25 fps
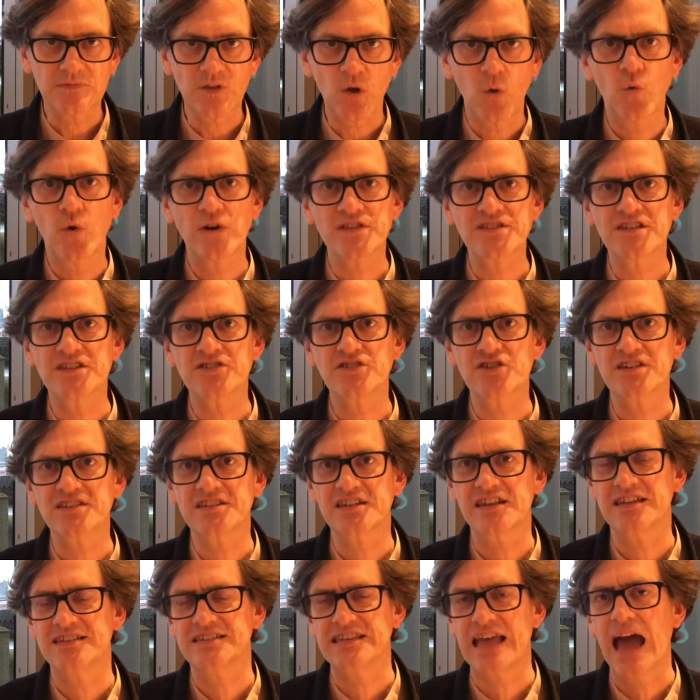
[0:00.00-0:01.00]
What's
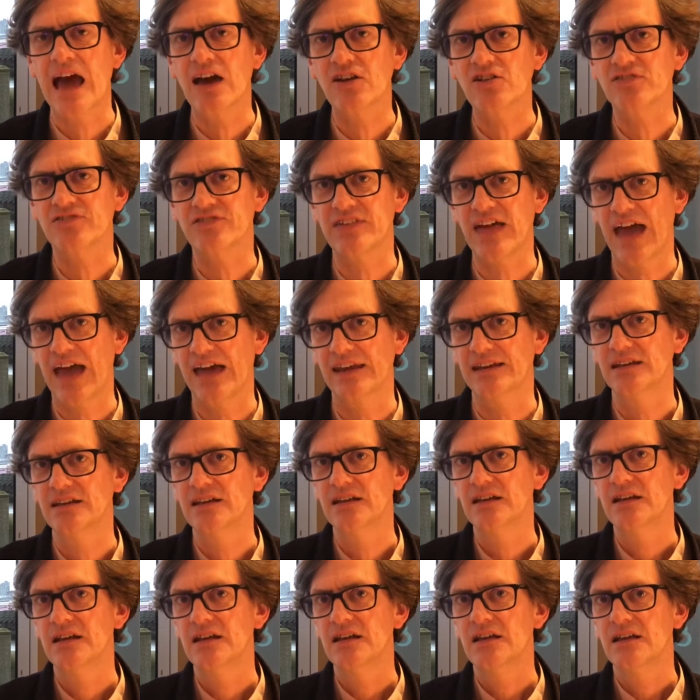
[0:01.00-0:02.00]
interesting is out of that
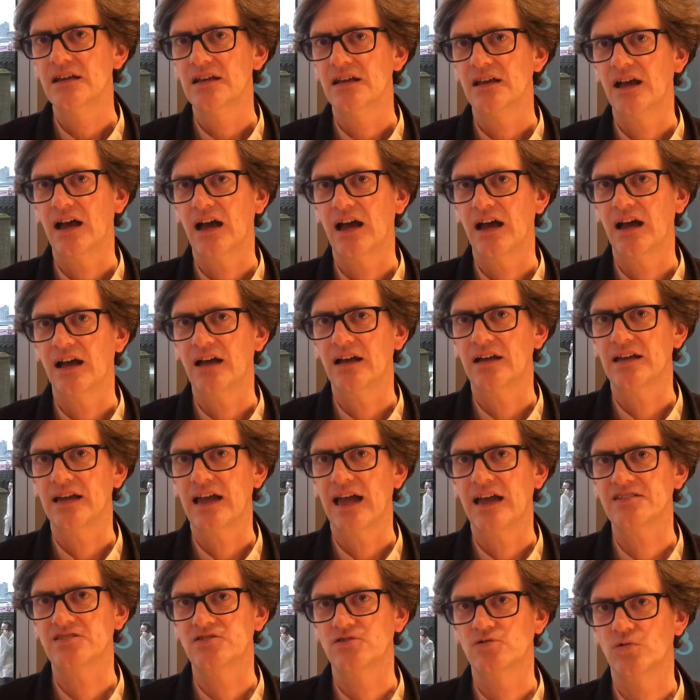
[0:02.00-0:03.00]

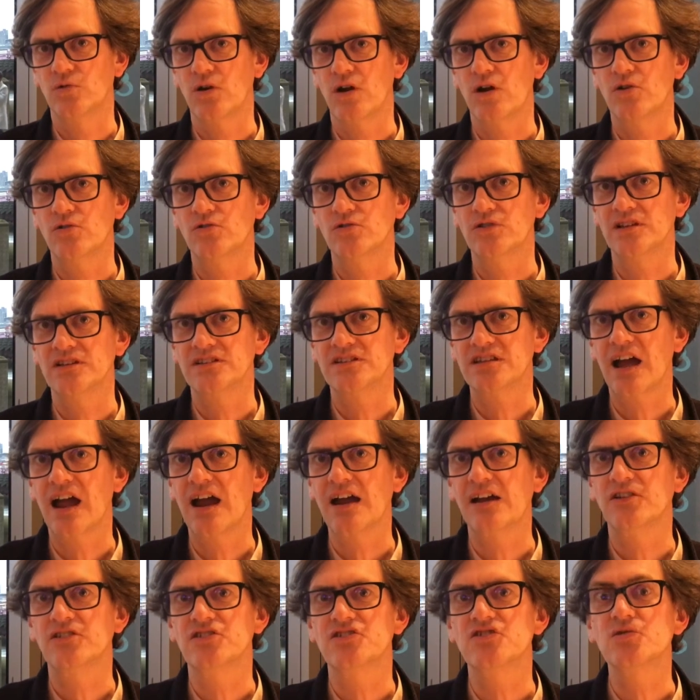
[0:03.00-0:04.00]
has grown
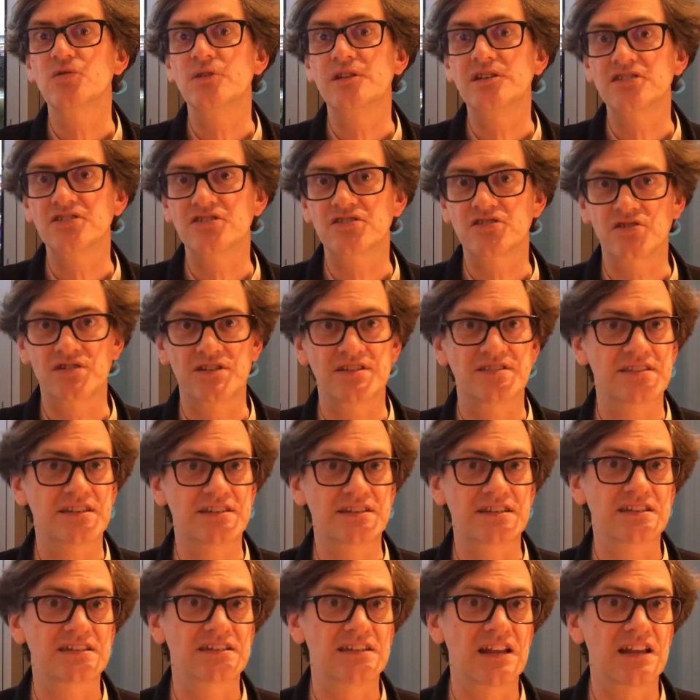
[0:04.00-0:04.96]
entire new industries that did